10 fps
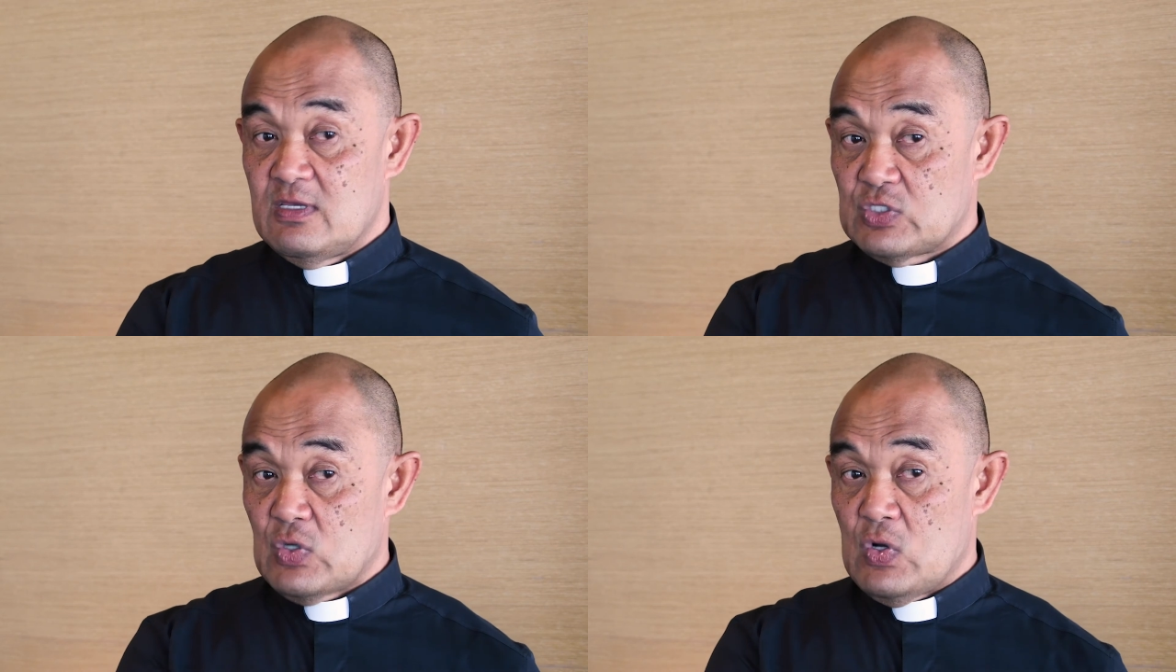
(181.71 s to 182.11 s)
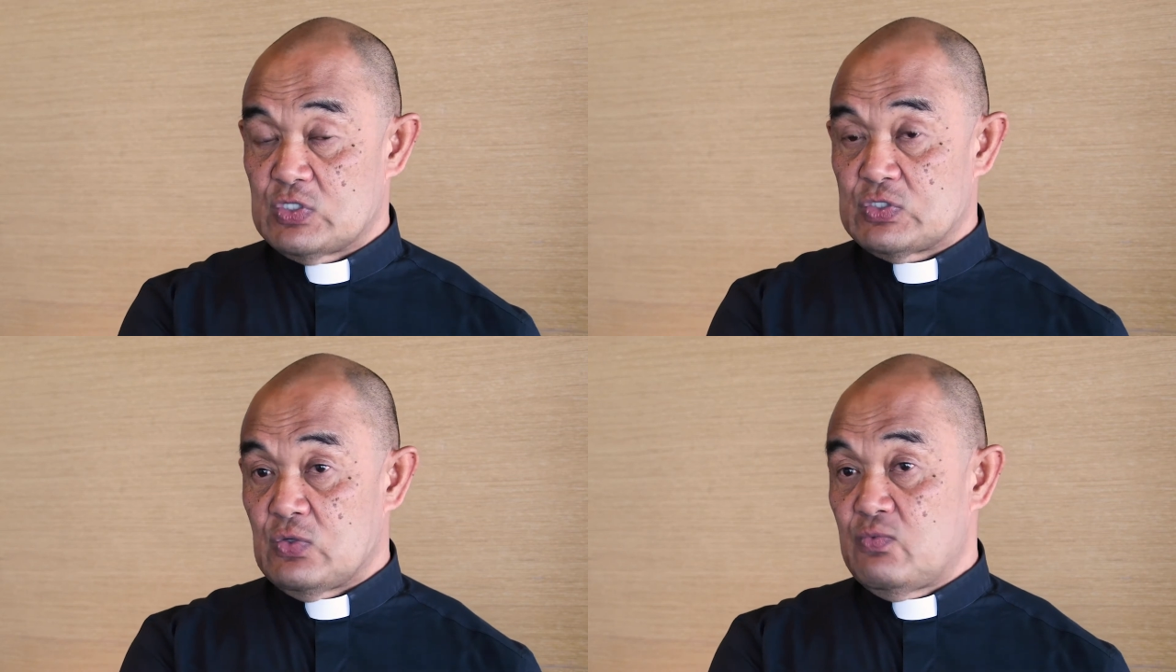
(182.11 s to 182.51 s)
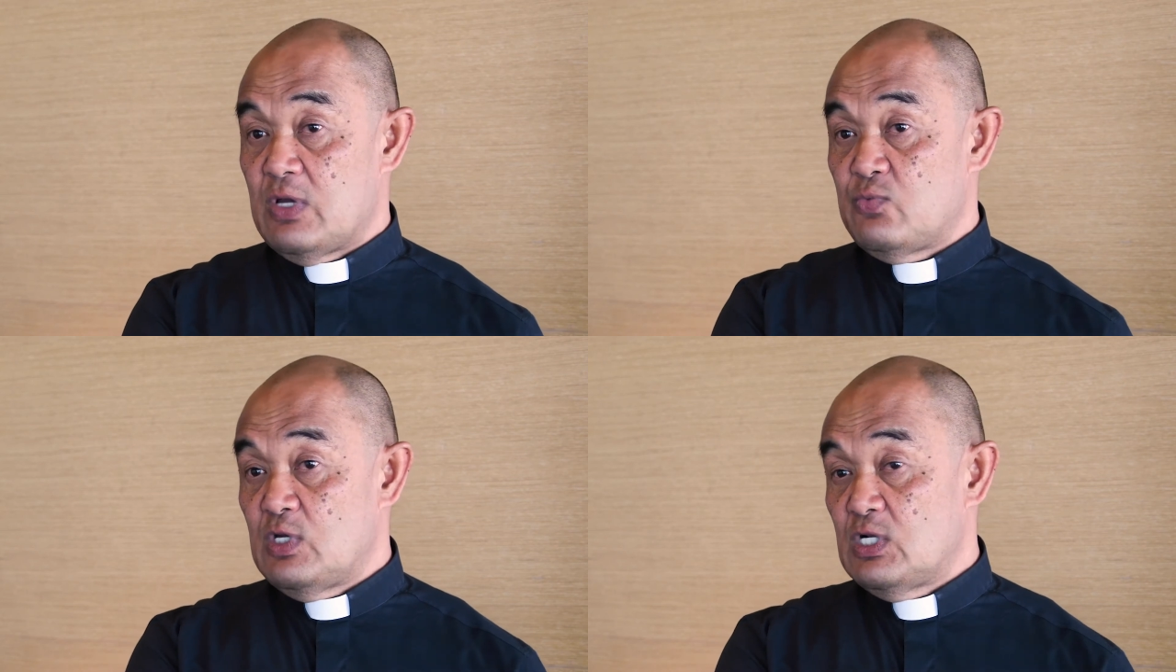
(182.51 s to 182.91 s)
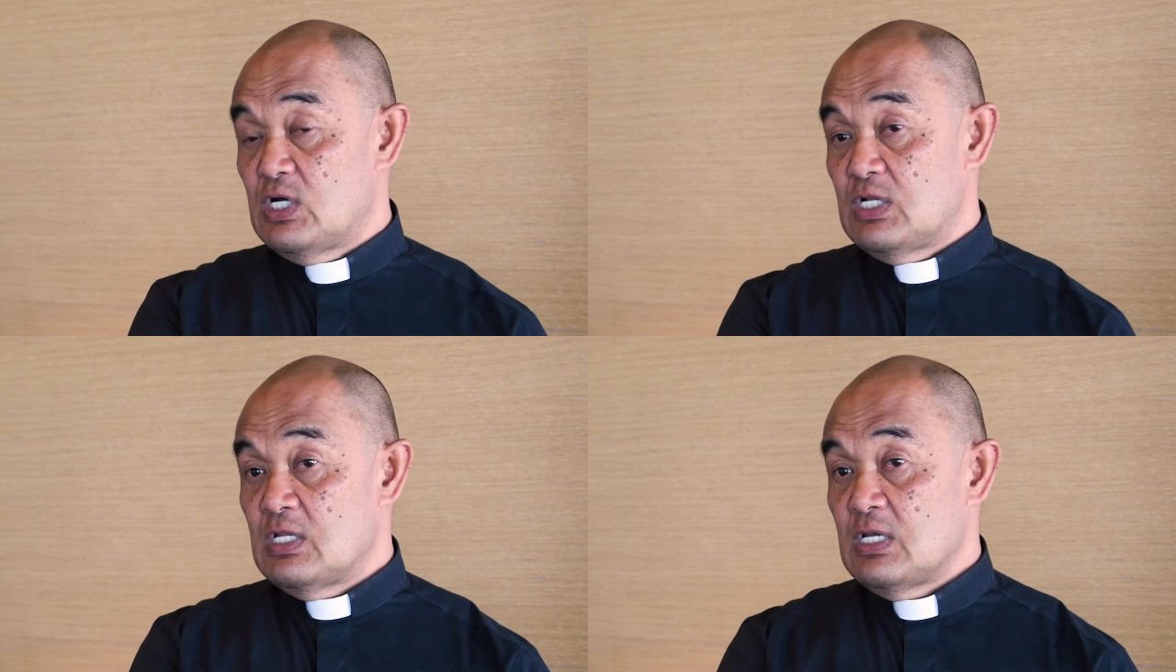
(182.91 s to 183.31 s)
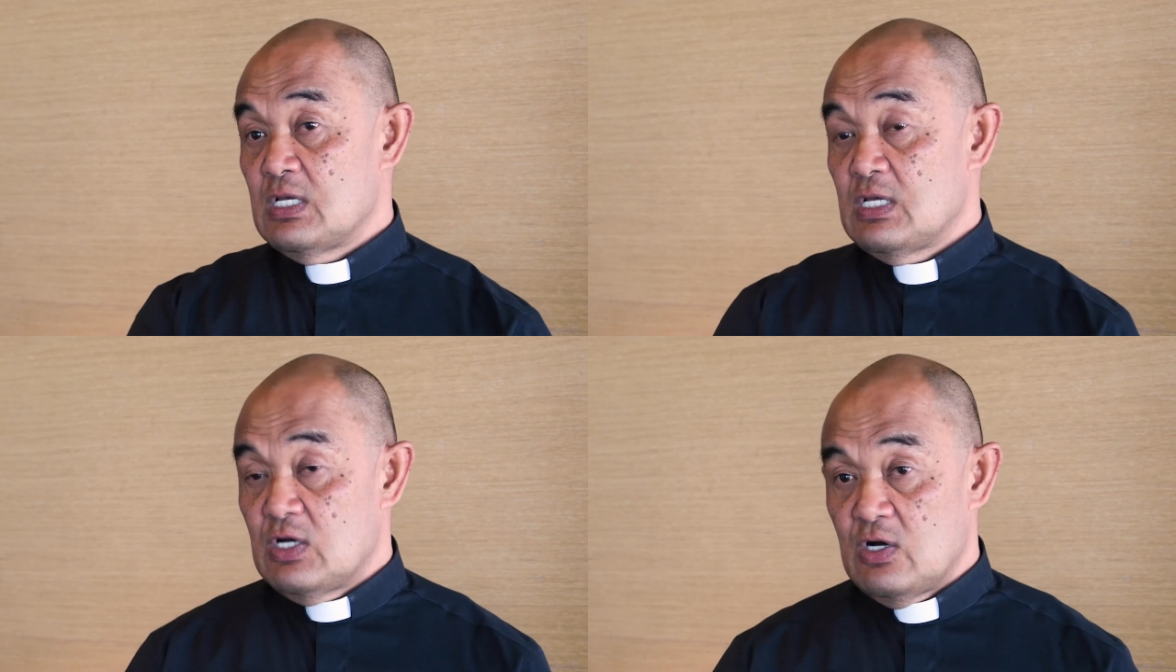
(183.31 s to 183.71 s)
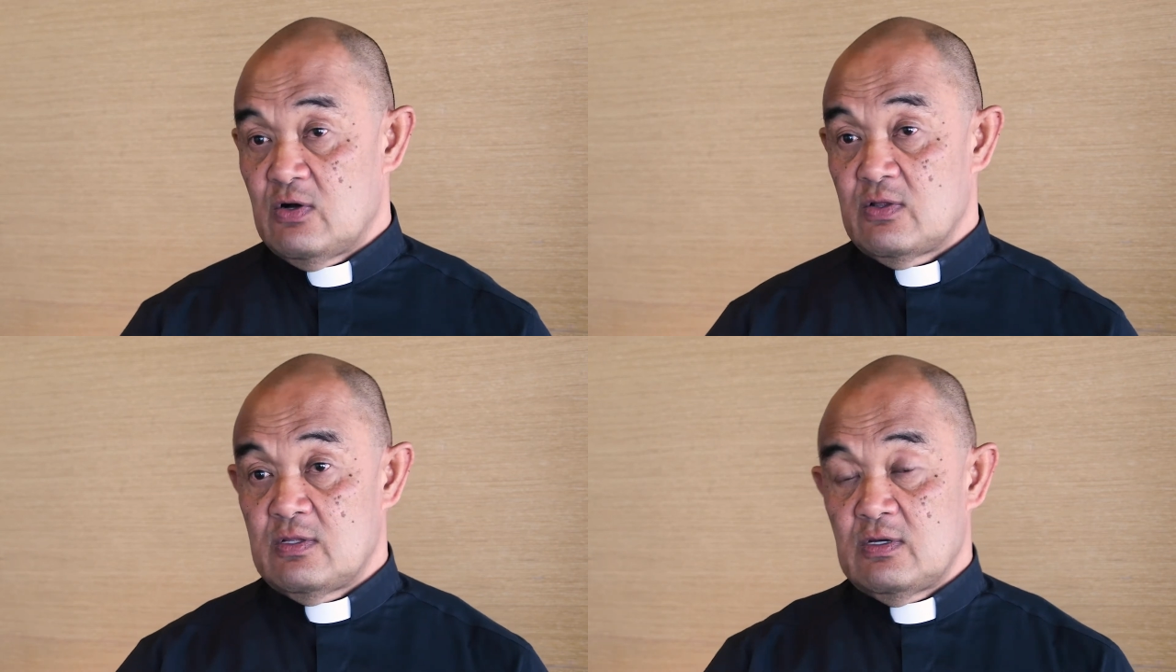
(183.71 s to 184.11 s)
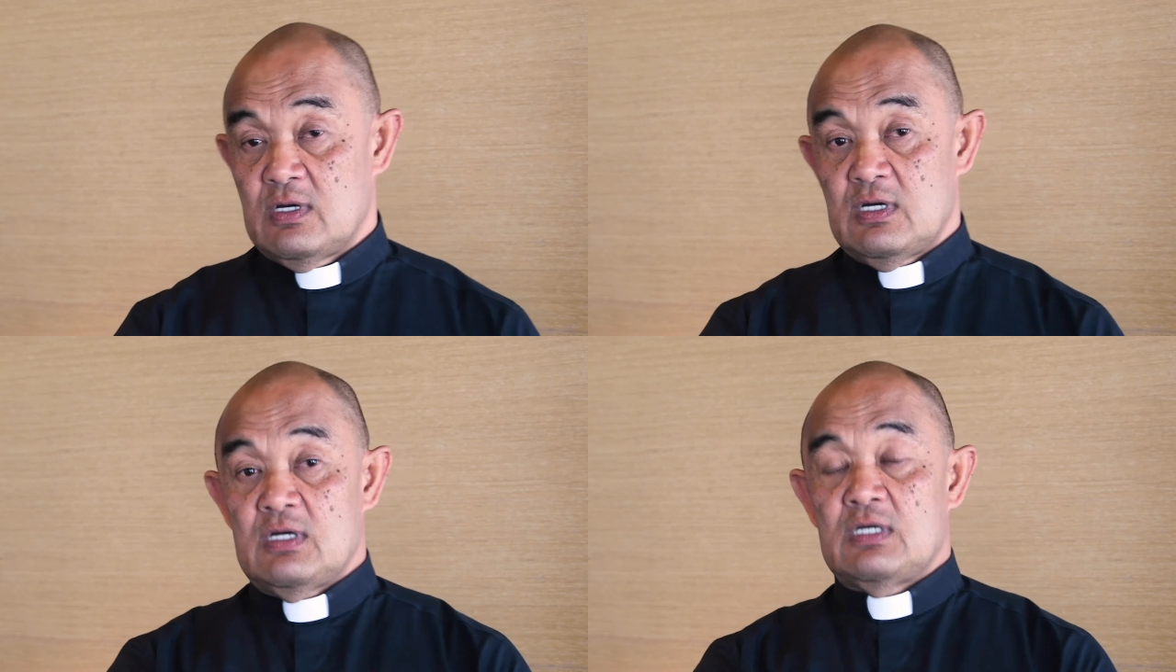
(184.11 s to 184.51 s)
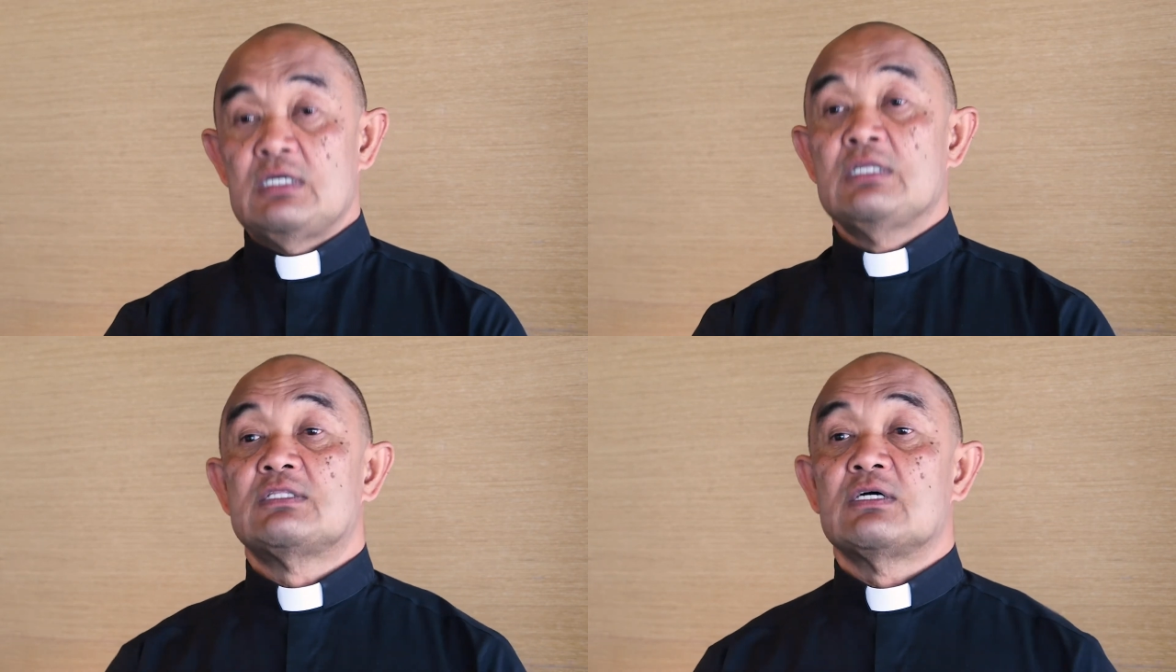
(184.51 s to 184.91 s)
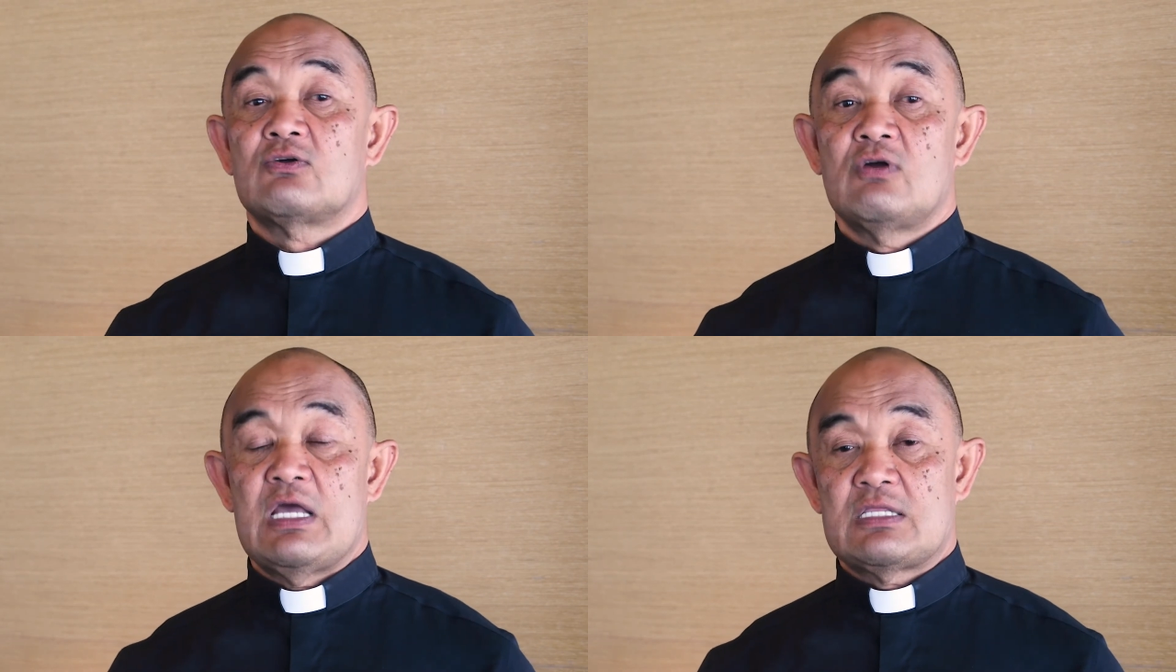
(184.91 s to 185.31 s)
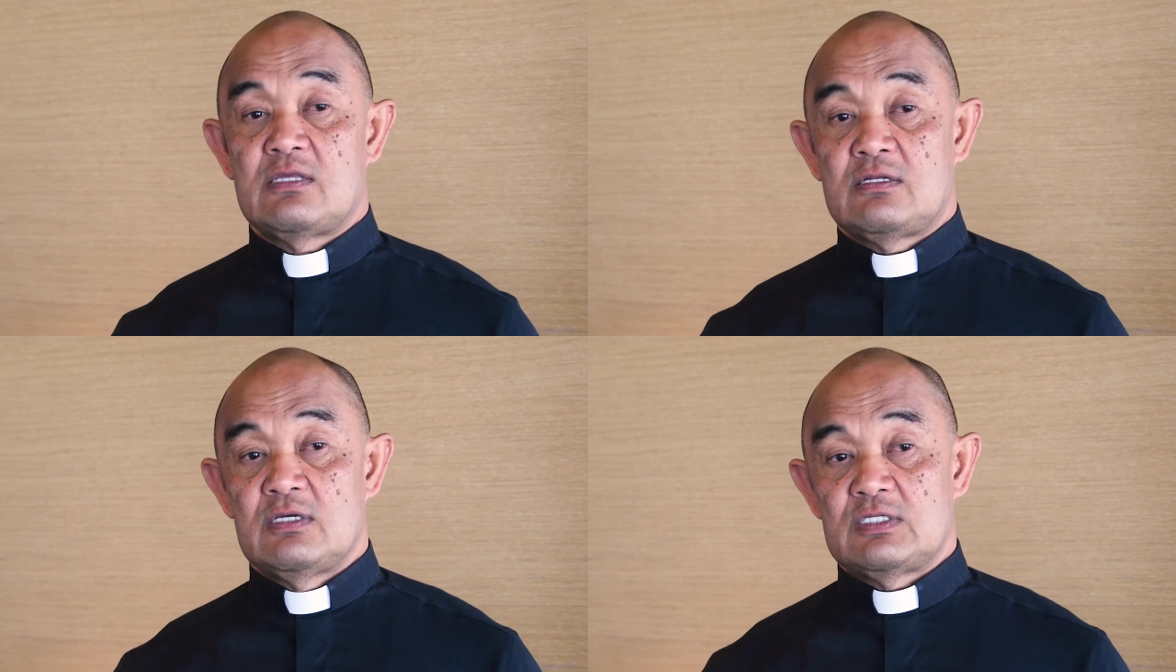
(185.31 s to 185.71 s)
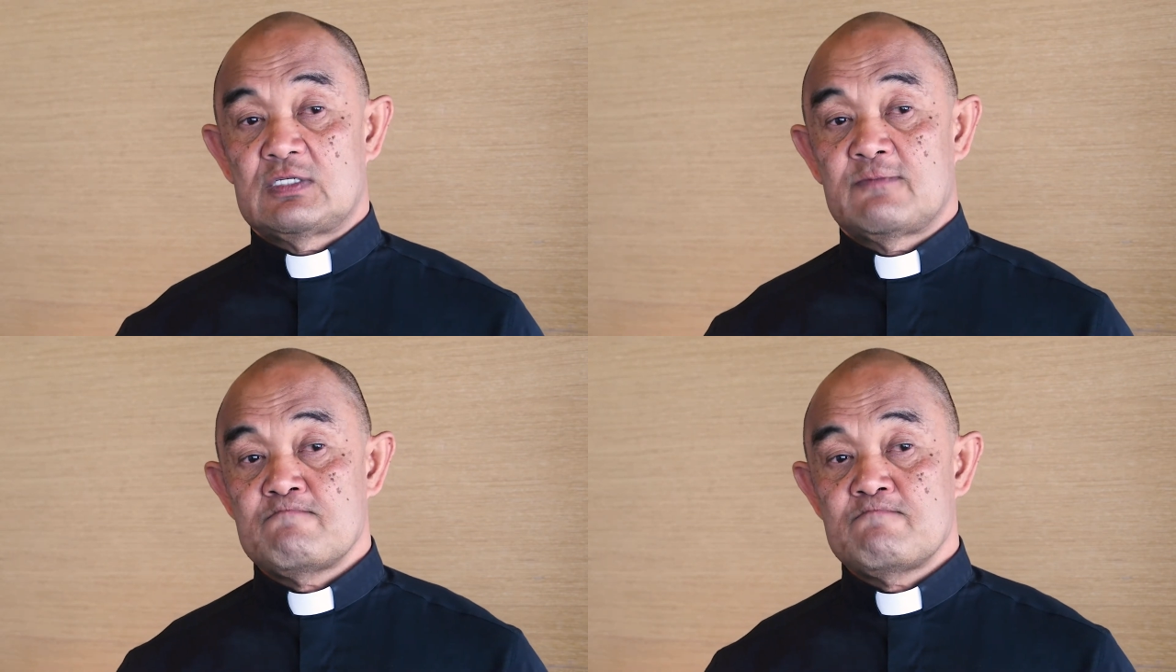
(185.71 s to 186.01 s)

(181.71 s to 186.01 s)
is also where we learn interconnectedness.